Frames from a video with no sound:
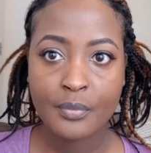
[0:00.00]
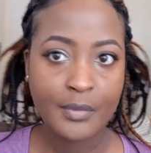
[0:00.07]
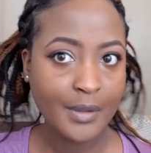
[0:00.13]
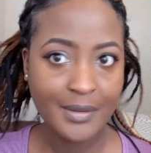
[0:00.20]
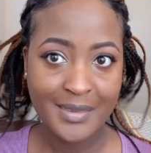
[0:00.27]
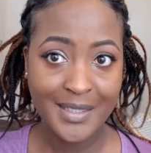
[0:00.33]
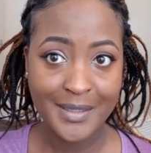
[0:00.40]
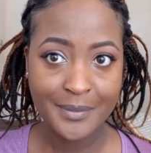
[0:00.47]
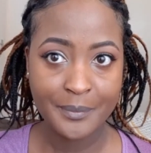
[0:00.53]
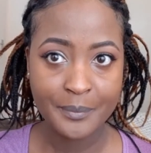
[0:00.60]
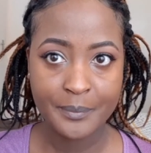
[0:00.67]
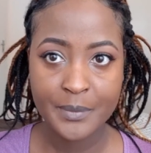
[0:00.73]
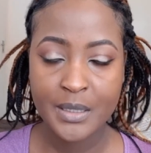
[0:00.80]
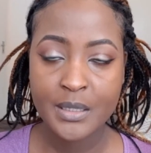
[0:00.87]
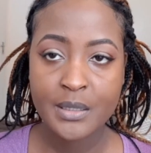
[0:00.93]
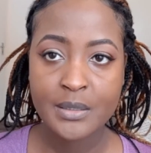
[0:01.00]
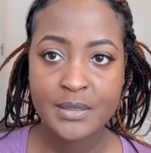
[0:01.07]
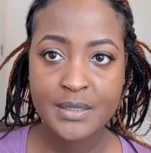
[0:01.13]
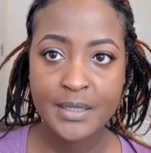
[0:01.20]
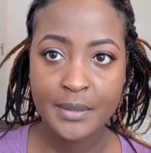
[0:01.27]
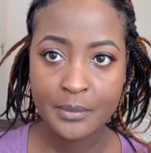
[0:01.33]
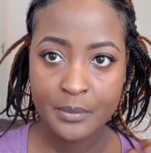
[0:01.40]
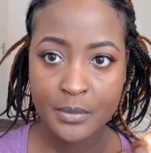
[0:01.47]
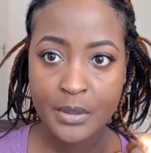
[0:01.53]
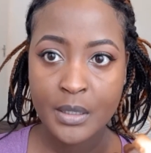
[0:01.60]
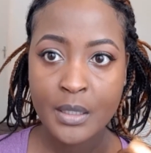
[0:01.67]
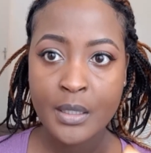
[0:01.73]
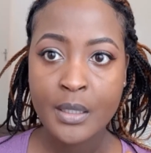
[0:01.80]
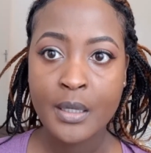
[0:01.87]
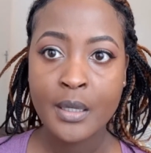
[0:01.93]
There. See?
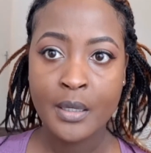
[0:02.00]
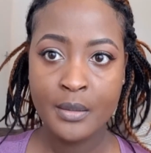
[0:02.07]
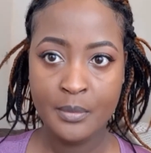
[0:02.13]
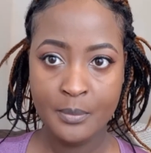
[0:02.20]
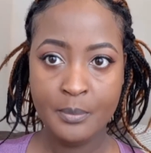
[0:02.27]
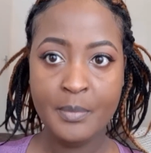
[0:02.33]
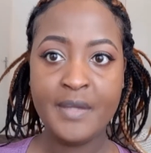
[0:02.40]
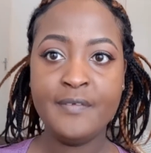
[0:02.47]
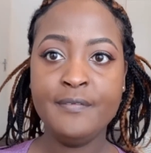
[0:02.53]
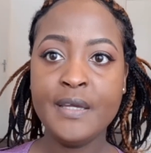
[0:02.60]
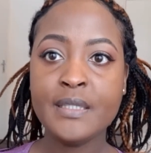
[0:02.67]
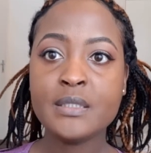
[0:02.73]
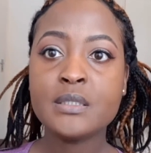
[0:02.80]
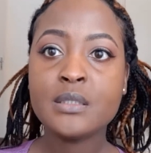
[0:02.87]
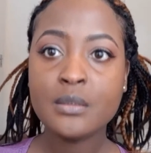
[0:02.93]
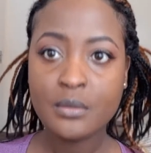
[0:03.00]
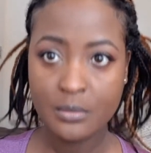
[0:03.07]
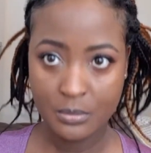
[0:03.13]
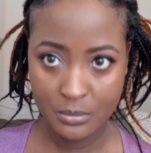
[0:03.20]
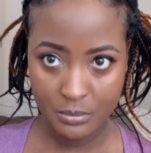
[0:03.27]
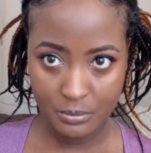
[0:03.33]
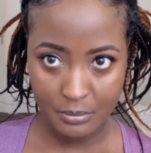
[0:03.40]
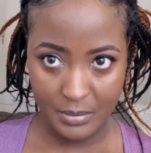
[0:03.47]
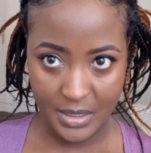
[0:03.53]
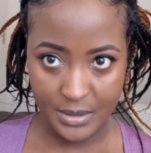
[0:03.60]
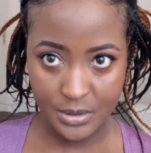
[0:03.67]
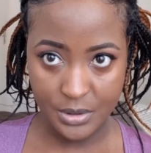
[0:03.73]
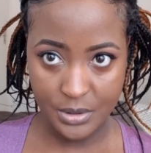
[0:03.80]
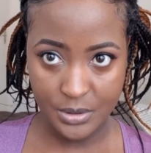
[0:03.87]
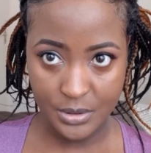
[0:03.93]
My face
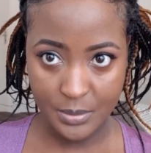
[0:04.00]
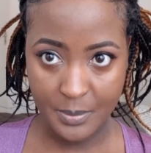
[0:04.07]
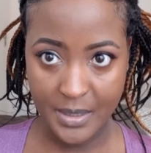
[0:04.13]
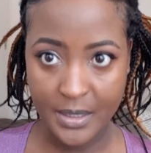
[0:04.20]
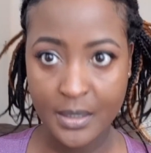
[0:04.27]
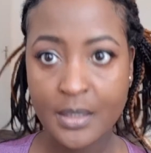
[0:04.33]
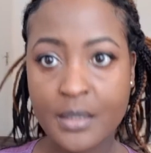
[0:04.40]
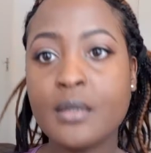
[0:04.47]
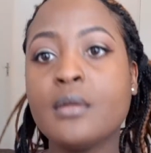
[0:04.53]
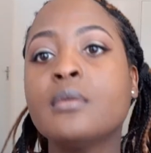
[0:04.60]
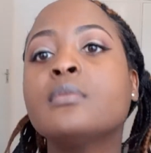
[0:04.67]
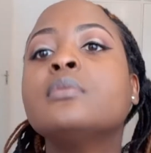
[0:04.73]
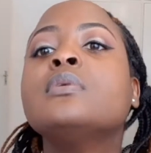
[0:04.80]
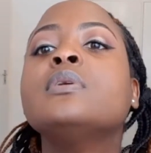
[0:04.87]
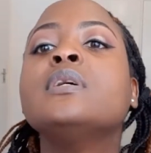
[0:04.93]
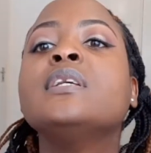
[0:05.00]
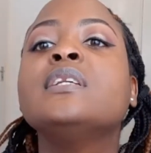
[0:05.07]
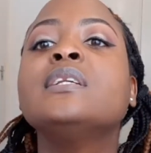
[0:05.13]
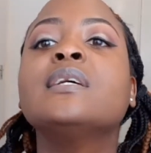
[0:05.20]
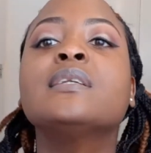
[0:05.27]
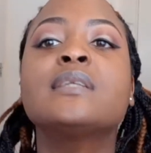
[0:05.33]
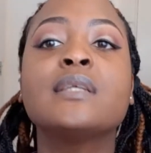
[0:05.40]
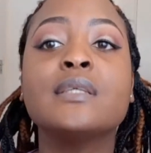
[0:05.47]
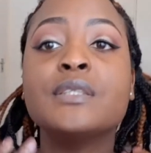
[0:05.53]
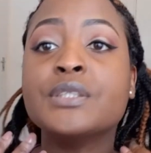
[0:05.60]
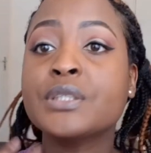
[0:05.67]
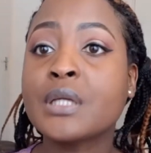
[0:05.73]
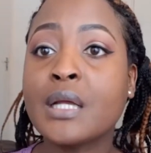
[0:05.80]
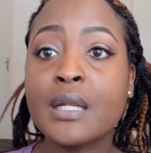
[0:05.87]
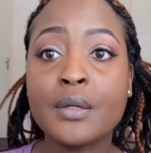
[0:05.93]
matches my neck. It's just the
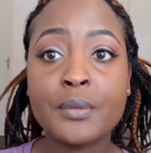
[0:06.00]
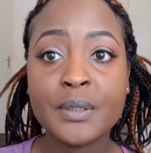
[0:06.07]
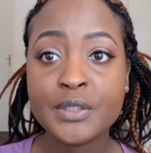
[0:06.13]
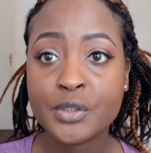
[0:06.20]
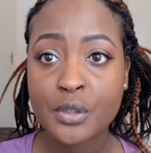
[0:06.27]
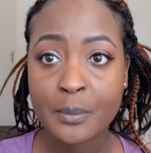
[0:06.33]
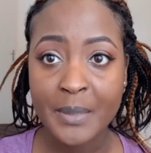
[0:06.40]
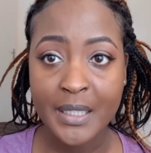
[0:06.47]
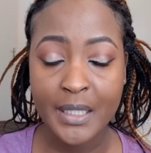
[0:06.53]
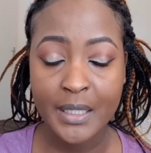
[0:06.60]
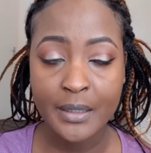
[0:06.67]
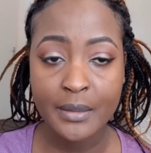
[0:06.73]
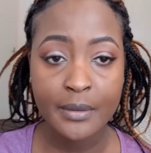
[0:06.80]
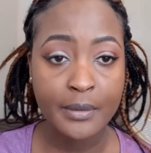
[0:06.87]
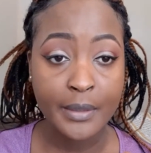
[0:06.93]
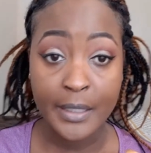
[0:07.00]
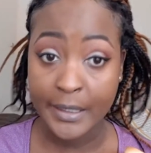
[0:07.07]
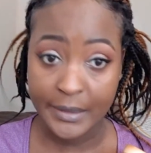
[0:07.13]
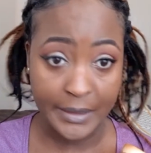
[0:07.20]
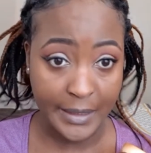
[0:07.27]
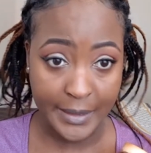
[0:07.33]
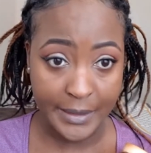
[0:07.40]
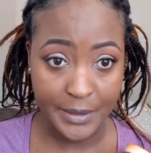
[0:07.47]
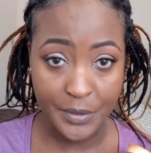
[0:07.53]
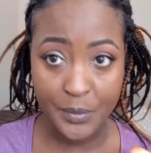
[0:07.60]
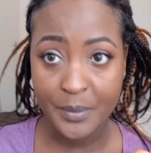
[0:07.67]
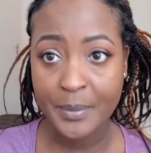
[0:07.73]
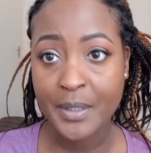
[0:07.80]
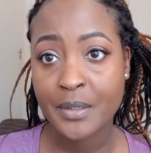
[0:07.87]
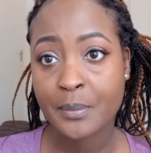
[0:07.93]
discoloration on my neck. Nothing I can do
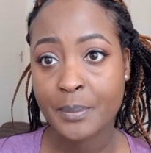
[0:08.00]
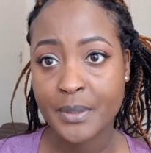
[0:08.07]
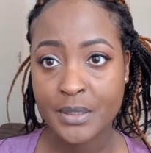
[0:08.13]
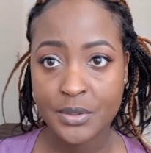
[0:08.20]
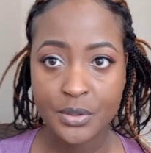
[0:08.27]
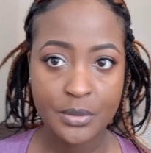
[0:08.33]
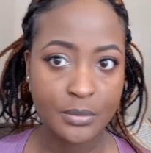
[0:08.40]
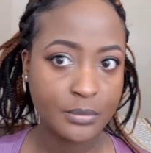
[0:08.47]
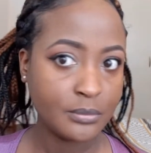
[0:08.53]
about it, but you know,